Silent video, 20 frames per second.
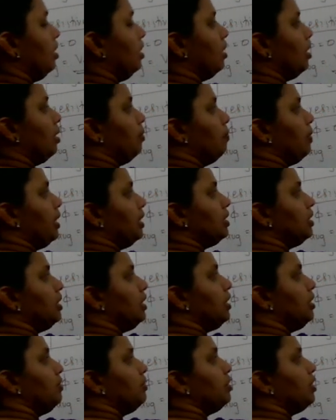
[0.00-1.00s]
In
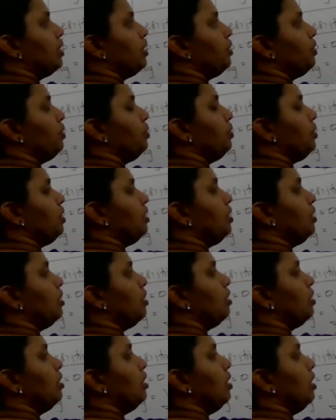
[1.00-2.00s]
capacitive circuit,
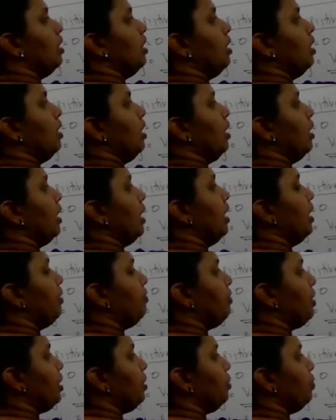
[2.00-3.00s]
again
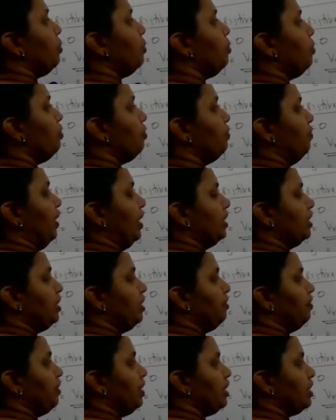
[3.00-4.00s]
we know phase
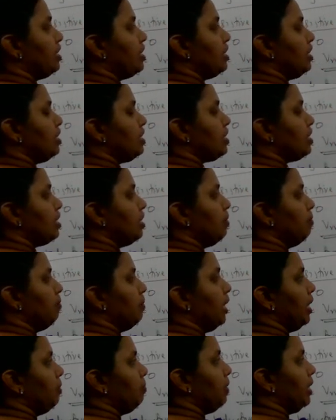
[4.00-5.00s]
difference is
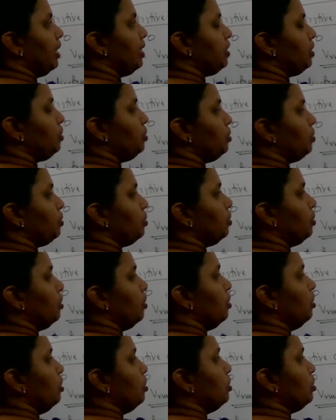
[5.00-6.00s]
pi by 2.
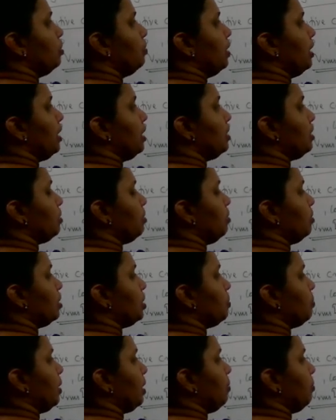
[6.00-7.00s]
So what is
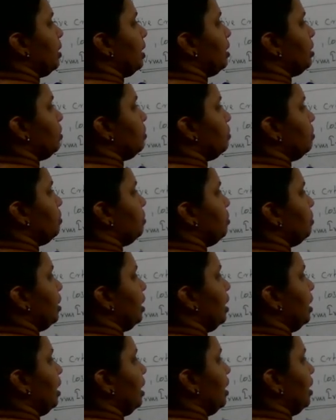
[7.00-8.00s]
cos pi by 2?
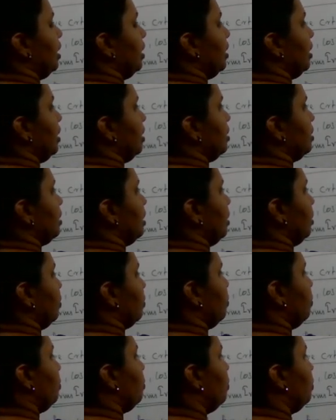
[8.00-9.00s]
Again it is
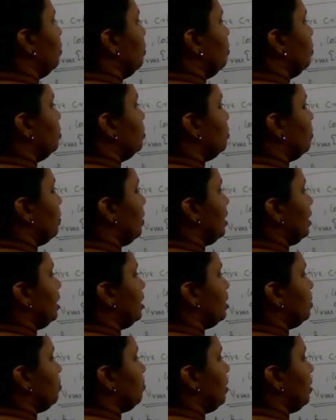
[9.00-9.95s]
0. So what is